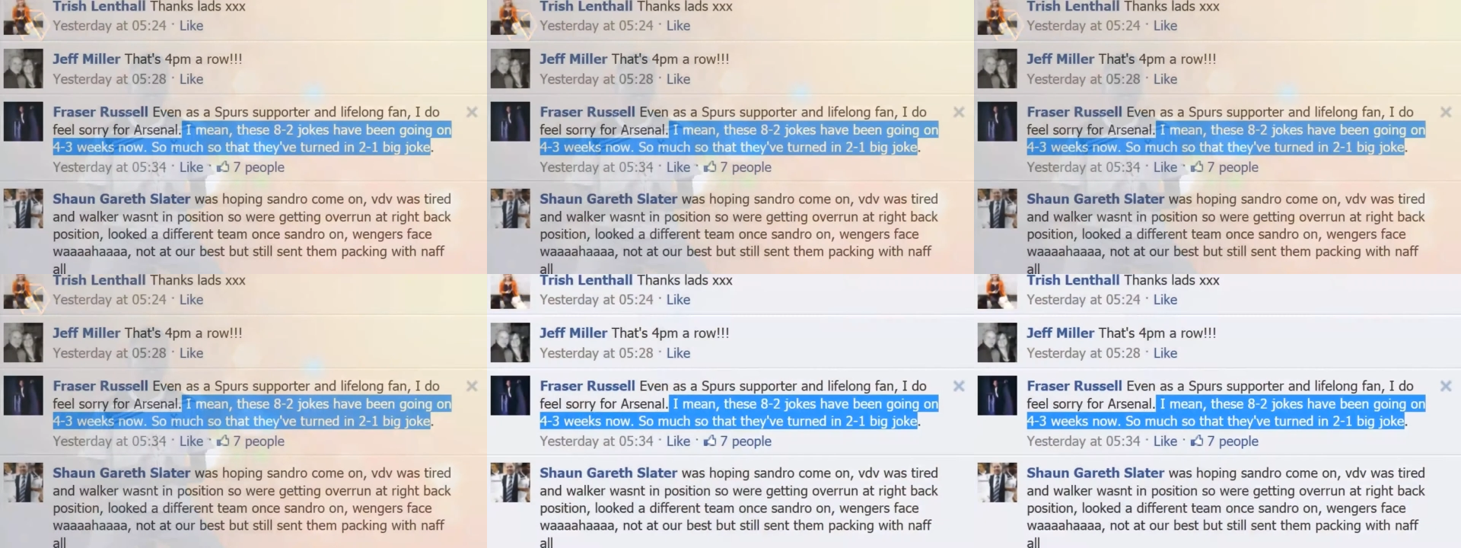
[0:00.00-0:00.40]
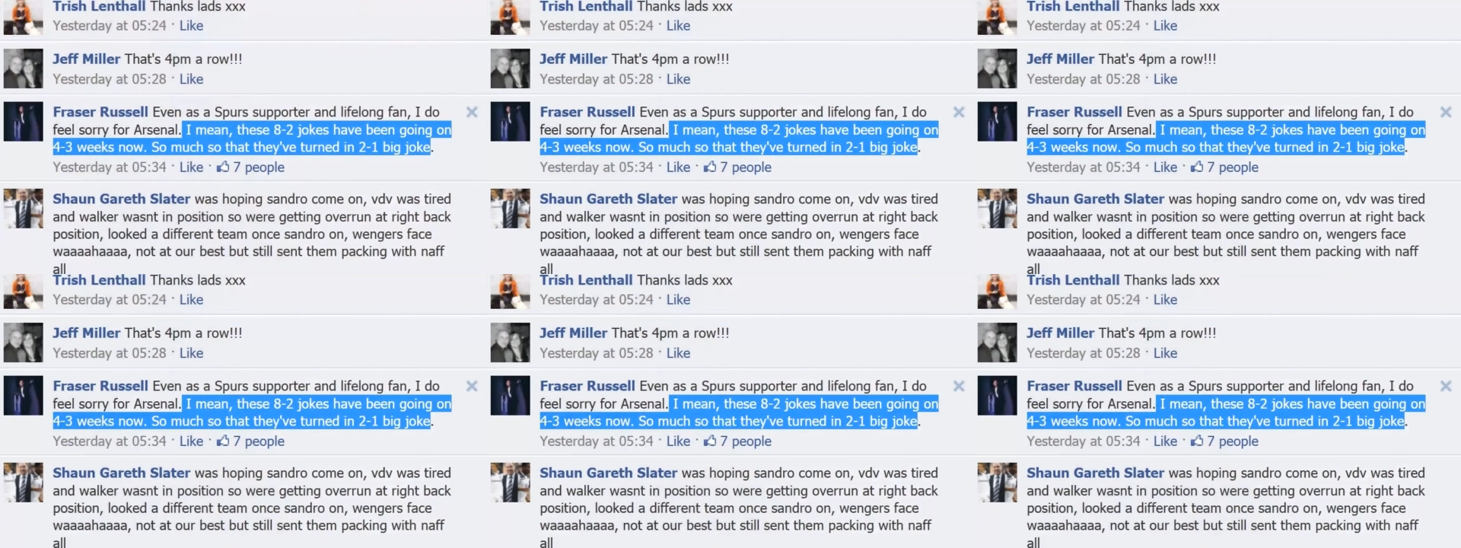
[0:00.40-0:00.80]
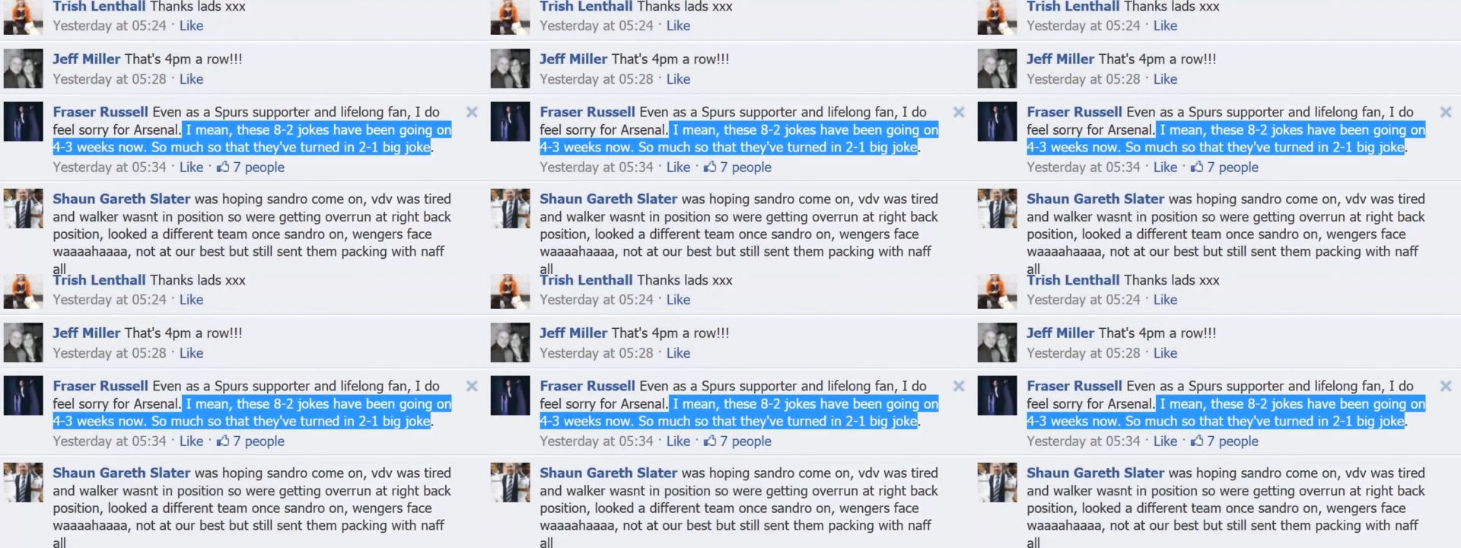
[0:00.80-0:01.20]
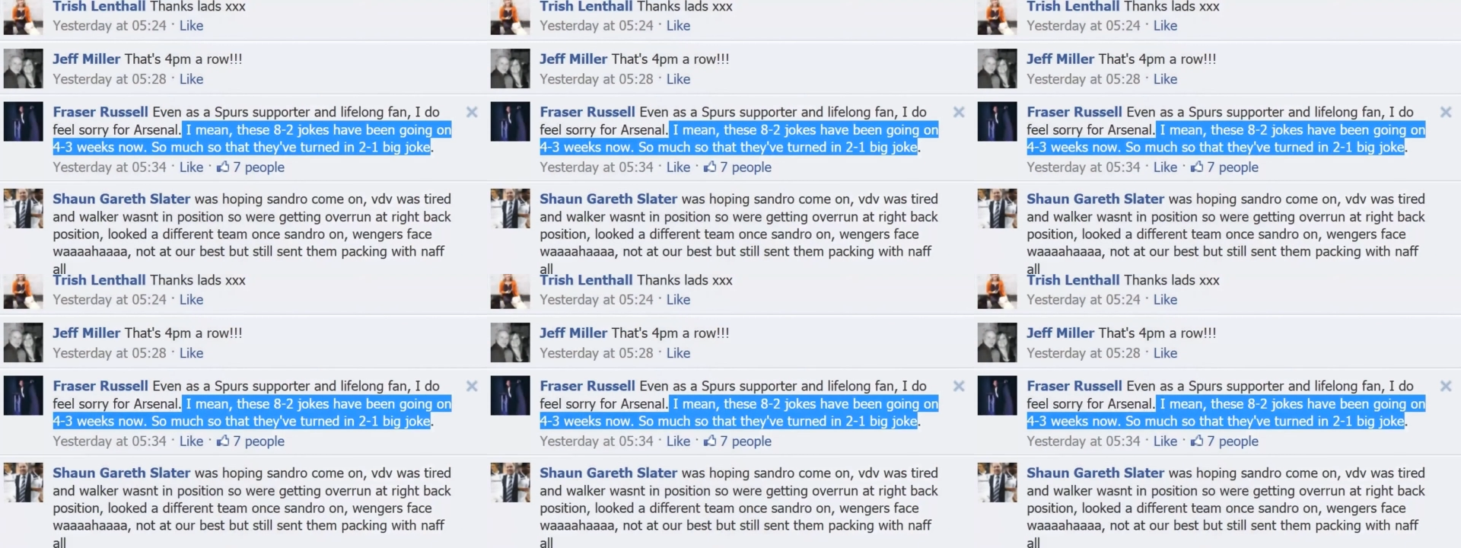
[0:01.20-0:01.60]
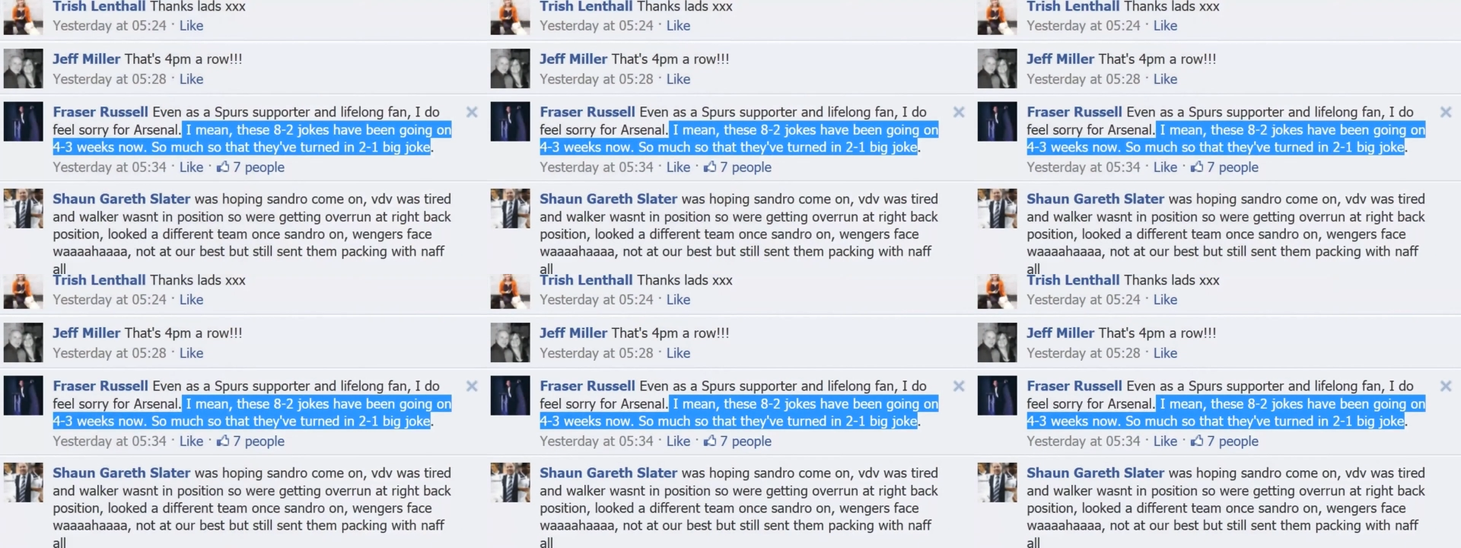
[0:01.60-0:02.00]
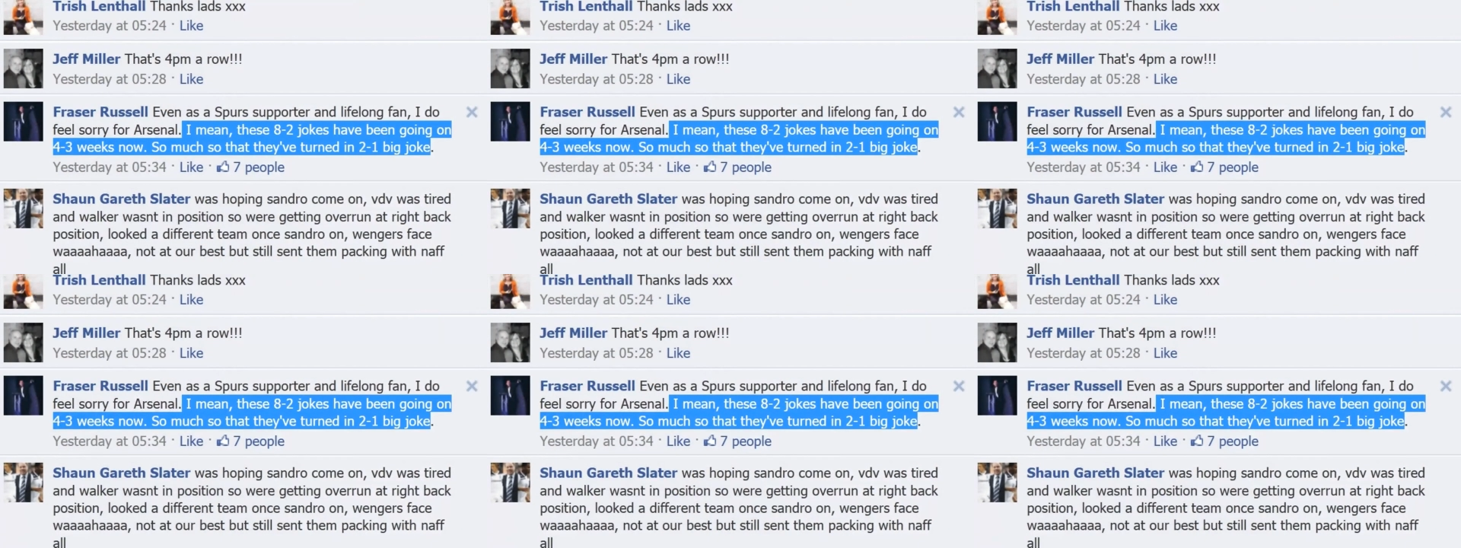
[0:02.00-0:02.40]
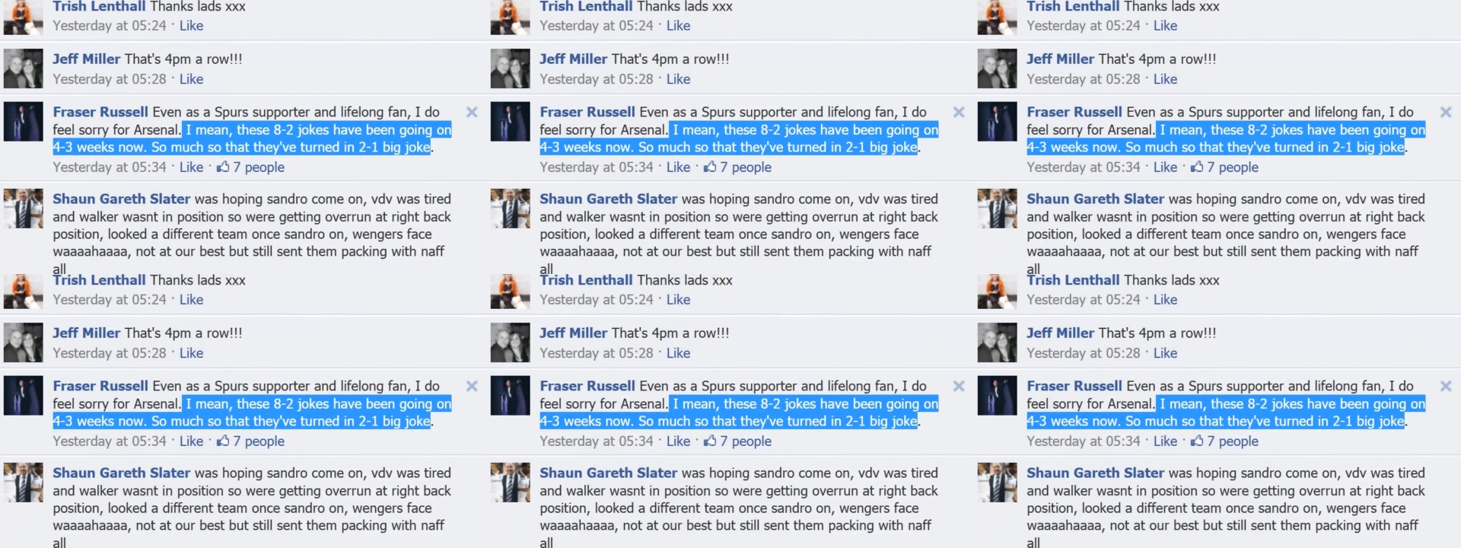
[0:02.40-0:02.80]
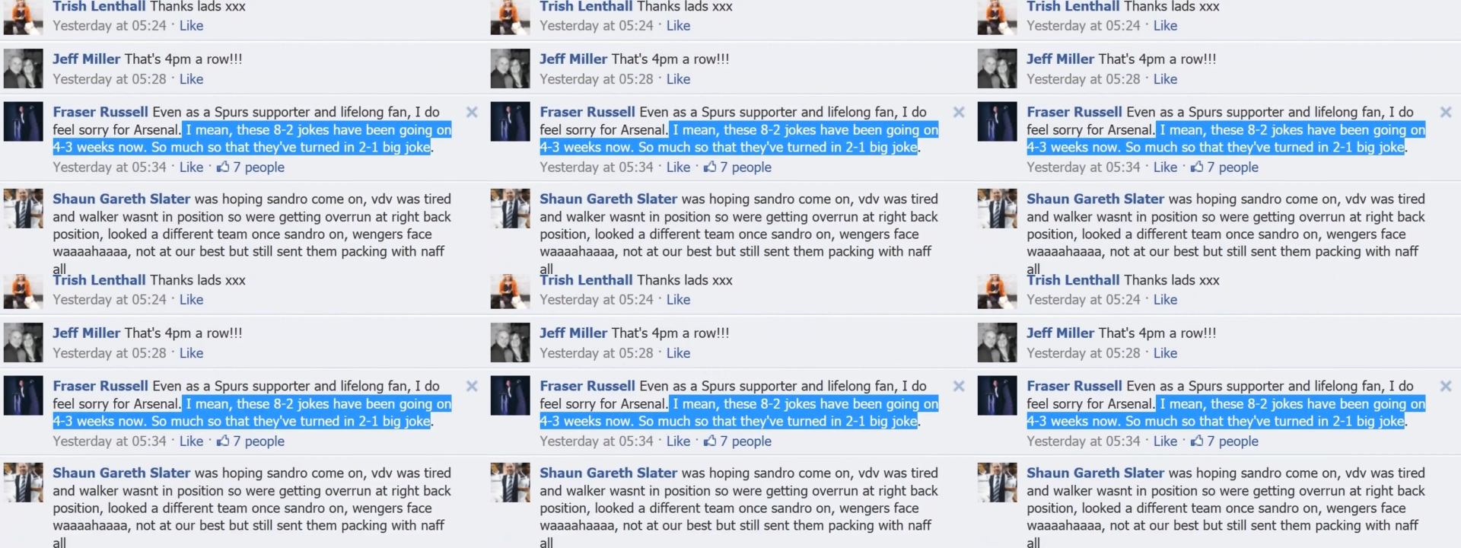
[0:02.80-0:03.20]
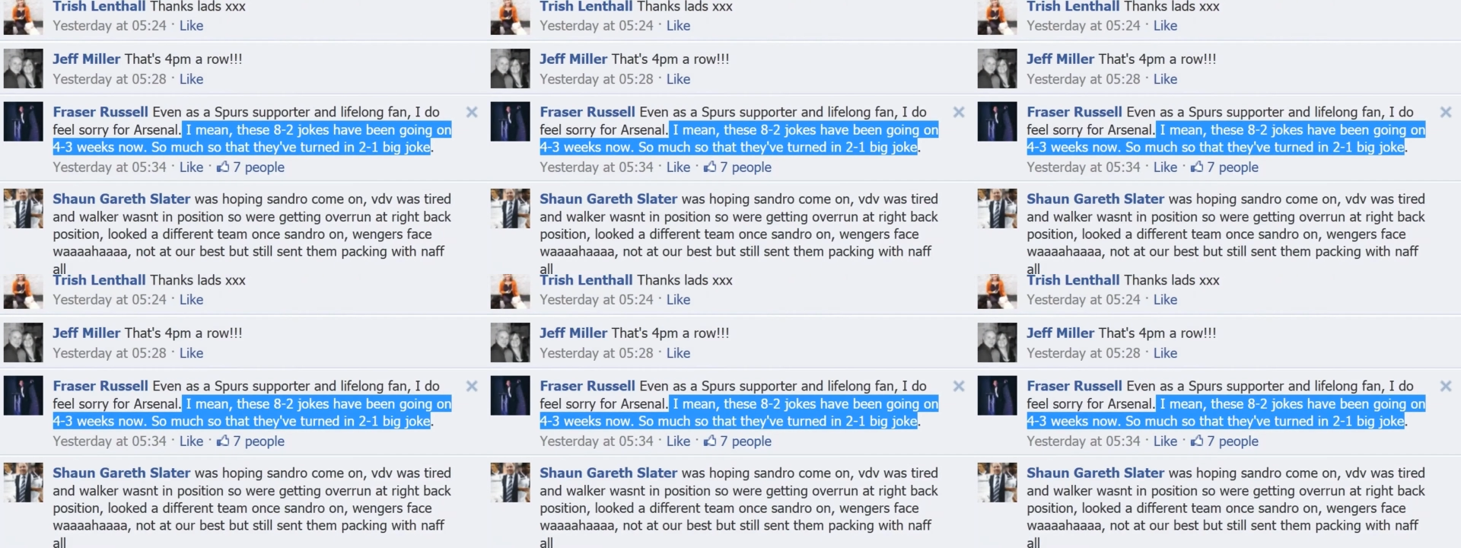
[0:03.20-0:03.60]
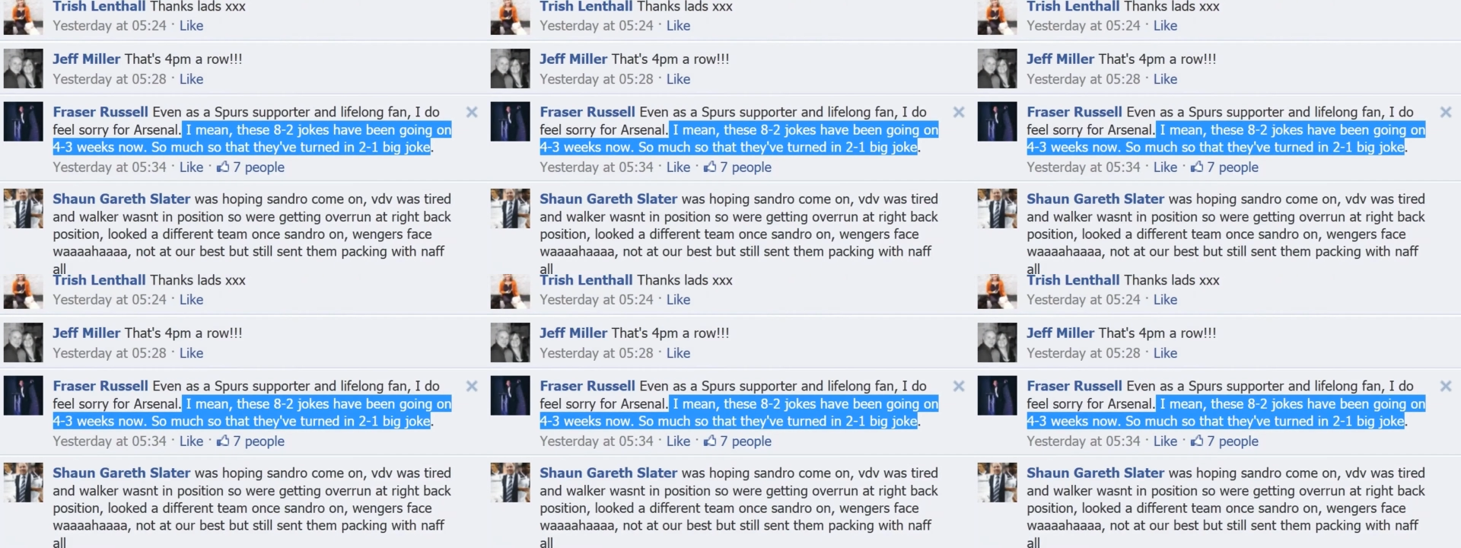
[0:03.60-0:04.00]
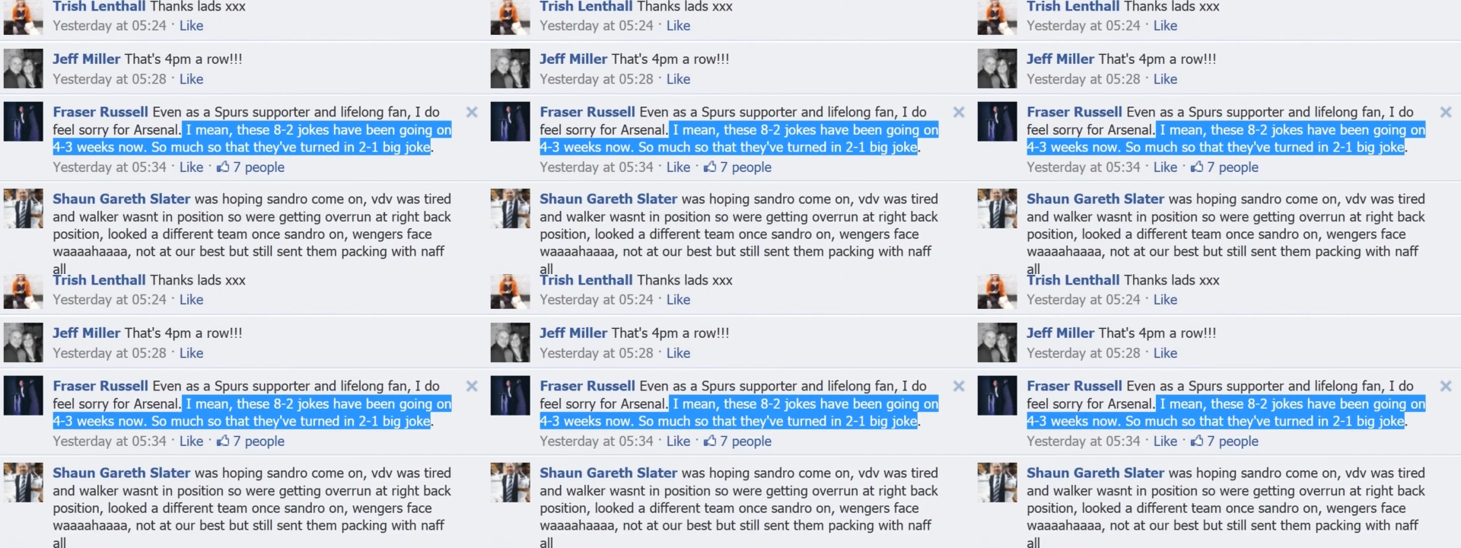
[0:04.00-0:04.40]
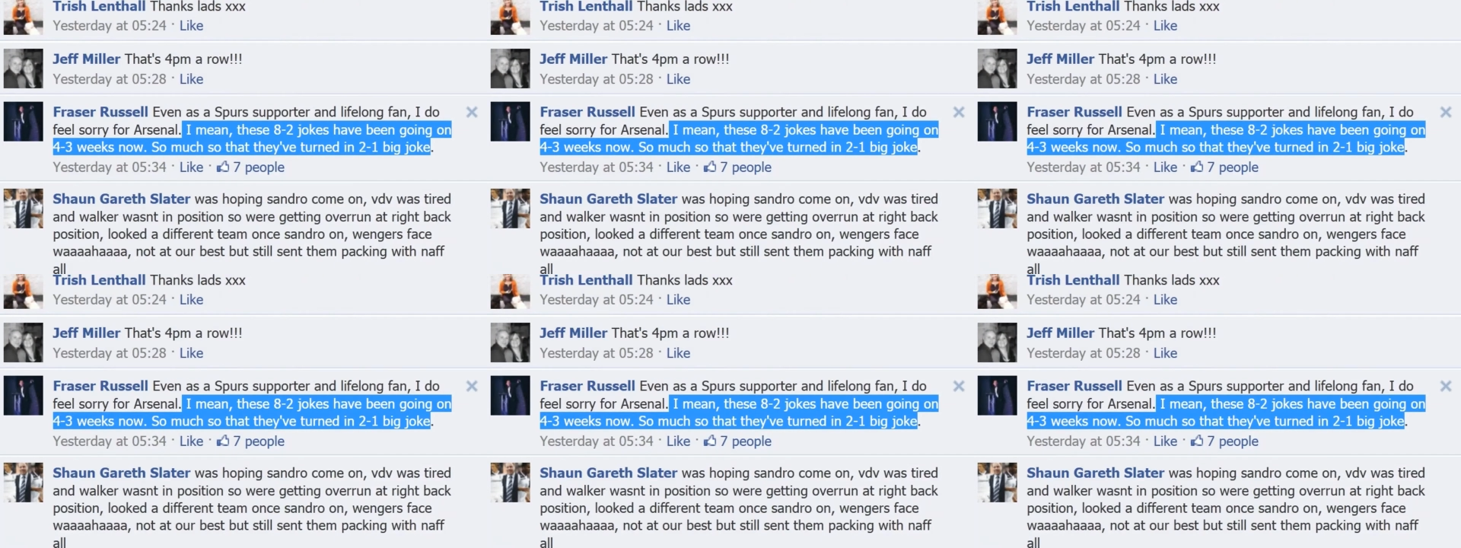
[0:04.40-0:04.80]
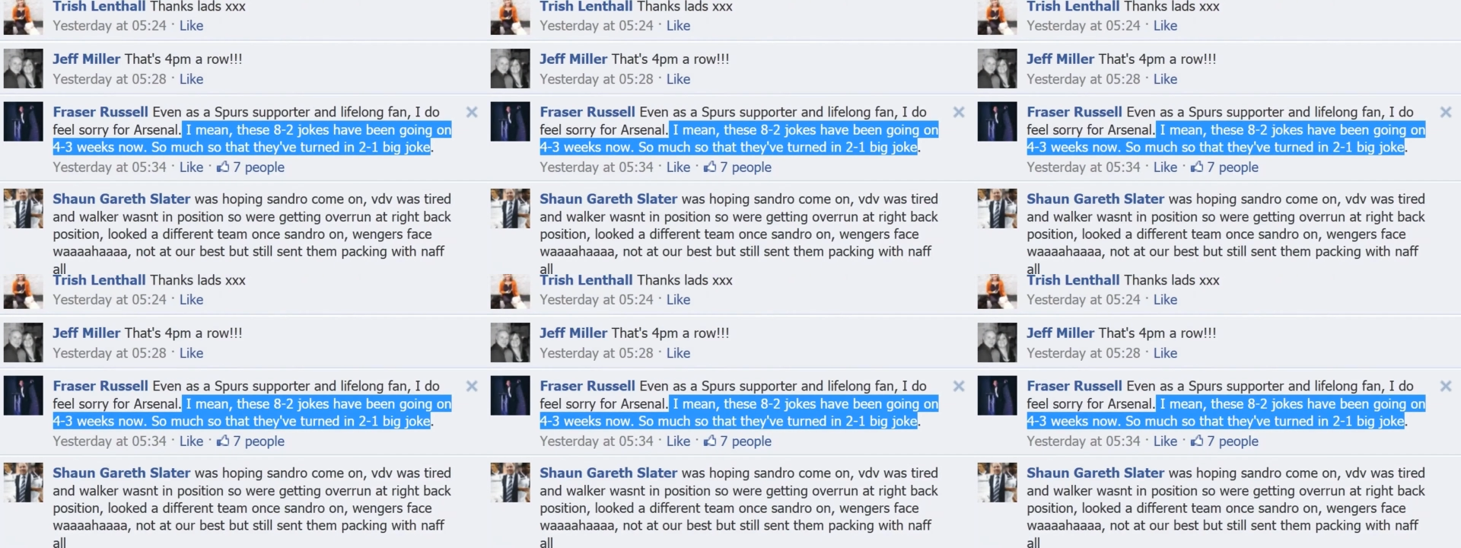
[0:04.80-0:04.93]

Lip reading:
[unreadable: no face in view]